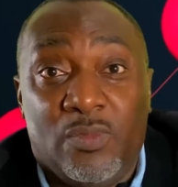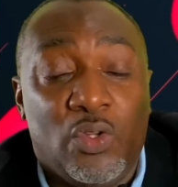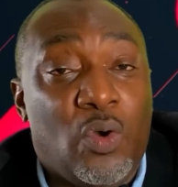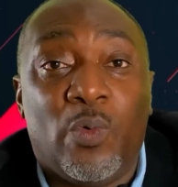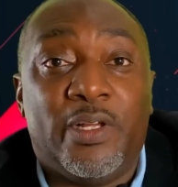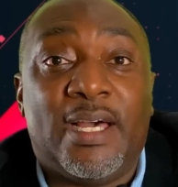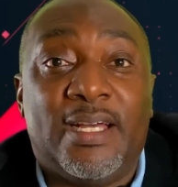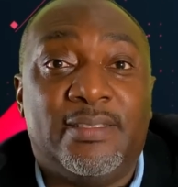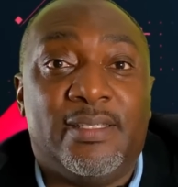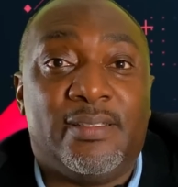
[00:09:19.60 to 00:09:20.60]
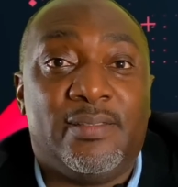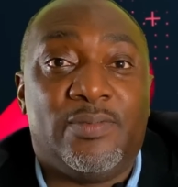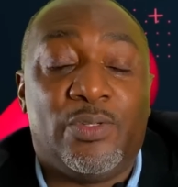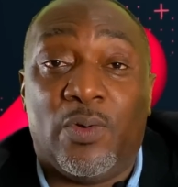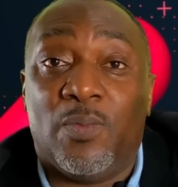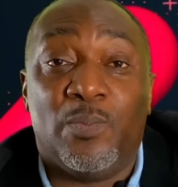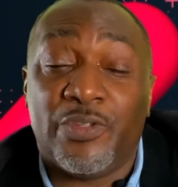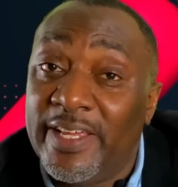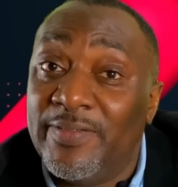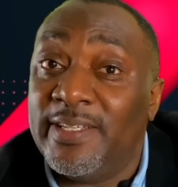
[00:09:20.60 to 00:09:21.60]
No one owns it. So
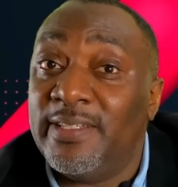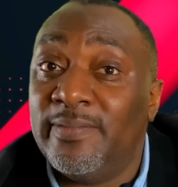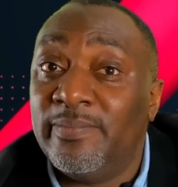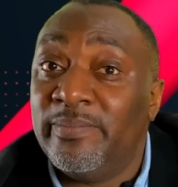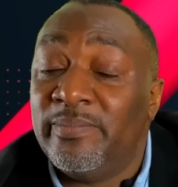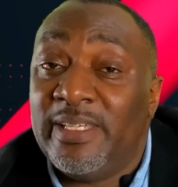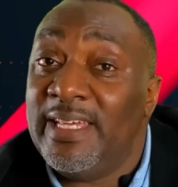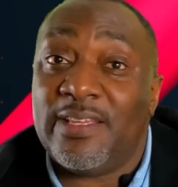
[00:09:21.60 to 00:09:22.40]
Museveni, he